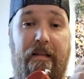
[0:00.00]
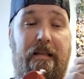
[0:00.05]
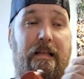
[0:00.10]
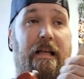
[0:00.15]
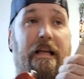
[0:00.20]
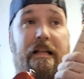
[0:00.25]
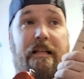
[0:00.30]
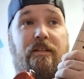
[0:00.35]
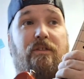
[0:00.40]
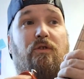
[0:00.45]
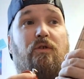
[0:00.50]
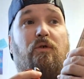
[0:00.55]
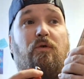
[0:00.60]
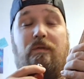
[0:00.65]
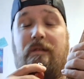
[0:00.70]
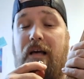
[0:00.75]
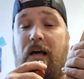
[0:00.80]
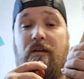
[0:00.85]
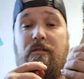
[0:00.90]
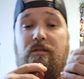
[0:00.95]
It is
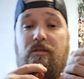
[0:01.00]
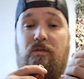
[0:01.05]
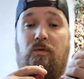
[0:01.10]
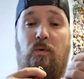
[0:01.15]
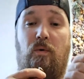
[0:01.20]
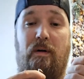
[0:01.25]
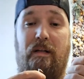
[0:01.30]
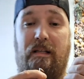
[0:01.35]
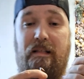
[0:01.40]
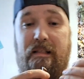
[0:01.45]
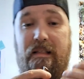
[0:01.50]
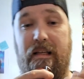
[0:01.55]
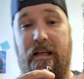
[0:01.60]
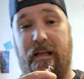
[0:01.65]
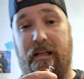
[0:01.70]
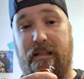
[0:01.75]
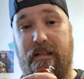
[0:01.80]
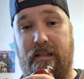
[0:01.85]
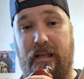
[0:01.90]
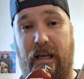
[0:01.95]

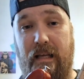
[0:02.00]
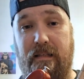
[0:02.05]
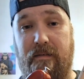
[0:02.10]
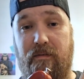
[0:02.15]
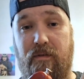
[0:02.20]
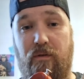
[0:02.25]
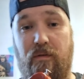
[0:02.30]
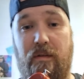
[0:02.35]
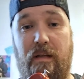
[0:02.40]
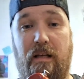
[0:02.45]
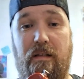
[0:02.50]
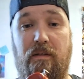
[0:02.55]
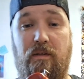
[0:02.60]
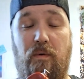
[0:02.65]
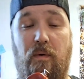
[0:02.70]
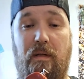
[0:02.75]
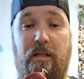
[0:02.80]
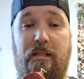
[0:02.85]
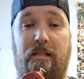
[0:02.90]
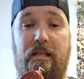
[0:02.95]
2026. As of
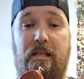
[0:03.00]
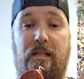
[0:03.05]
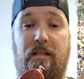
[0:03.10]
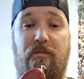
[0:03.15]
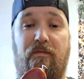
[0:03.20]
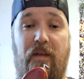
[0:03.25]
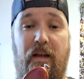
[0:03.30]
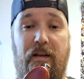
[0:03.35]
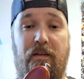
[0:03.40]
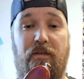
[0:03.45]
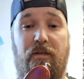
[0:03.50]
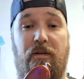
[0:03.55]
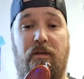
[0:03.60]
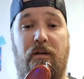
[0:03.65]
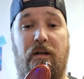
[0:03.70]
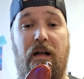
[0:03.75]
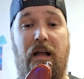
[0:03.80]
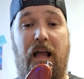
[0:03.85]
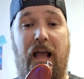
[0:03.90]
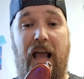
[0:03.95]
2026,
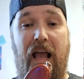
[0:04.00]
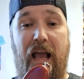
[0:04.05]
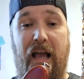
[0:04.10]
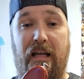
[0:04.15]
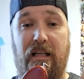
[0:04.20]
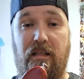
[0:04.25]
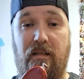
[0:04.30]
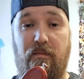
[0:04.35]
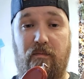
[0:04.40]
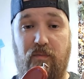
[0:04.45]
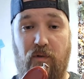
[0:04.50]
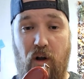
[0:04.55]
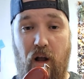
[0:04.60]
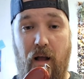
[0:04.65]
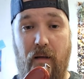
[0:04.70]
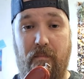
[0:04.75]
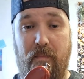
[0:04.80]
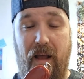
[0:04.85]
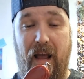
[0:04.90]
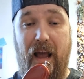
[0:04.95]
Fender has
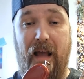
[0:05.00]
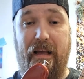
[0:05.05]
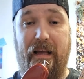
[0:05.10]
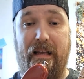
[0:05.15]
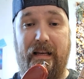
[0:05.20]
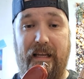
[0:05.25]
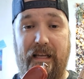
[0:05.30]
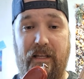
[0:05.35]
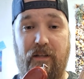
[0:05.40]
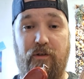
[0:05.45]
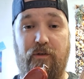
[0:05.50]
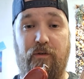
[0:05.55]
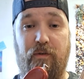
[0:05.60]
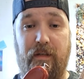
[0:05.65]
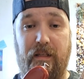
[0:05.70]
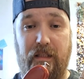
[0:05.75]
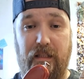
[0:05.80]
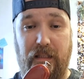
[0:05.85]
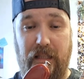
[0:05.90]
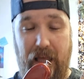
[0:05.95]
brought back an
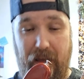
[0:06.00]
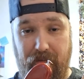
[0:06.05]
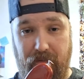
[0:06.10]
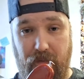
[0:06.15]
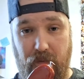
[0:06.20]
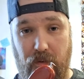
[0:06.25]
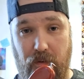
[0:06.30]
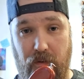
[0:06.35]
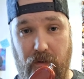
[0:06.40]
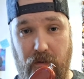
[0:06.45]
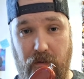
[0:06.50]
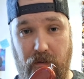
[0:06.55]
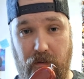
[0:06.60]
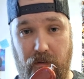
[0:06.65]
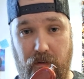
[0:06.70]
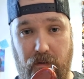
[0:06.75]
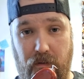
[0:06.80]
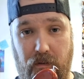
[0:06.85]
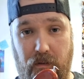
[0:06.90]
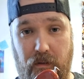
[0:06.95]
entry-level
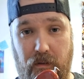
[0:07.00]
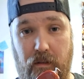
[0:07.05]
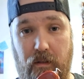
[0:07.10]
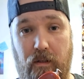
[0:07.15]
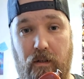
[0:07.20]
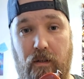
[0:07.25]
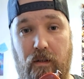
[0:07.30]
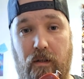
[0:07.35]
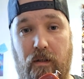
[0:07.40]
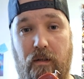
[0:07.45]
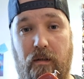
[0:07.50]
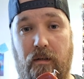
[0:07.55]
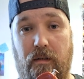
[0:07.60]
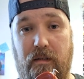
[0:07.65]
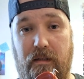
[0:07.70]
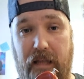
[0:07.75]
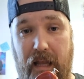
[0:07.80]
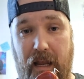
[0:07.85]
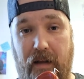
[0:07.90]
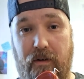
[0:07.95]

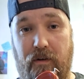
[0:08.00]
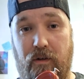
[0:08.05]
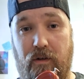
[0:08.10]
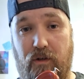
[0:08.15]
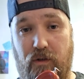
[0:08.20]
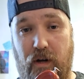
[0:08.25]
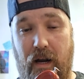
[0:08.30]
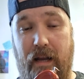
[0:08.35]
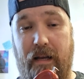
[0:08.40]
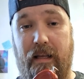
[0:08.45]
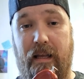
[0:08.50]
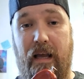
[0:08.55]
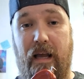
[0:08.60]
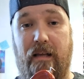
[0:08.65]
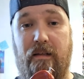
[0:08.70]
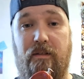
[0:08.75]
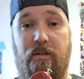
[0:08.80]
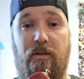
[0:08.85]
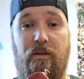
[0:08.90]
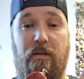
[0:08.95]
standard
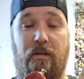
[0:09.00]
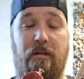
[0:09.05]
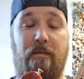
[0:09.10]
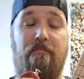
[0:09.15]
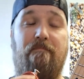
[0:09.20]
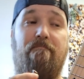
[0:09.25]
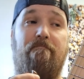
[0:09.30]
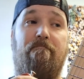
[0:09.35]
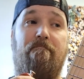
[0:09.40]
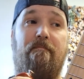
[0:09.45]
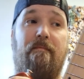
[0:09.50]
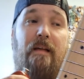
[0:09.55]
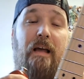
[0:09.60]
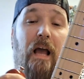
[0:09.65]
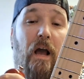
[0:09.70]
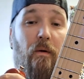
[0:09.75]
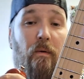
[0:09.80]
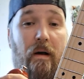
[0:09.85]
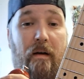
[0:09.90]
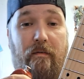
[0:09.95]
Stratocaster.
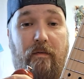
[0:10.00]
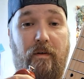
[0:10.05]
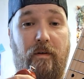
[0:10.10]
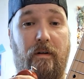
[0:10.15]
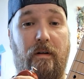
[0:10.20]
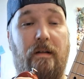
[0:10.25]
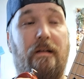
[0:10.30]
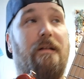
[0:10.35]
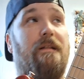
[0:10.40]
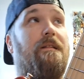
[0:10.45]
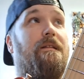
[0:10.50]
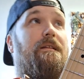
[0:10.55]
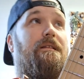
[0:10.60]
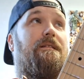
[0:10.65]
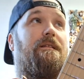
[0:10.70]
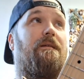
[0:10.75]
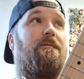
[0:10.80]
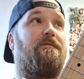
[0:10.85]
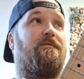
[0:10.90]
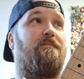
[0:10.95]
However, this
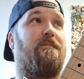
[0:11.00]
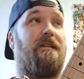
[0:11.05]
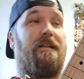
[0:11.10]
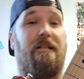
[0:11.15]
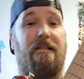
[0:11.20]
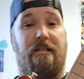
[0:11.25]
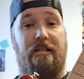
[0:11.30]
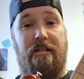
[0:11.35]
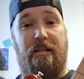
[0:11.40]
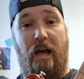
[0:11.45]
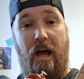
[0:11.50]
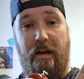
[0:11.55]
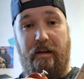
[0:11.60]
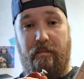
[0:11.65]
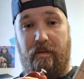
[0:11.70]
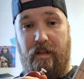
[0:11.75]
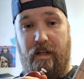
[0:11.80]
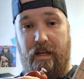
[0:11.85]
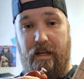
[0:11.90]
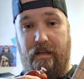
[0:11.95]
comes from the Ensenada
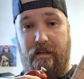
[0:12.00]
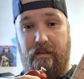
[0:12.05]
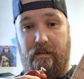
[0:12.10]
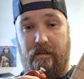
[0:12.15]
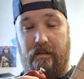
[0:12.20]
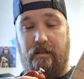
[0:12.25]
plant.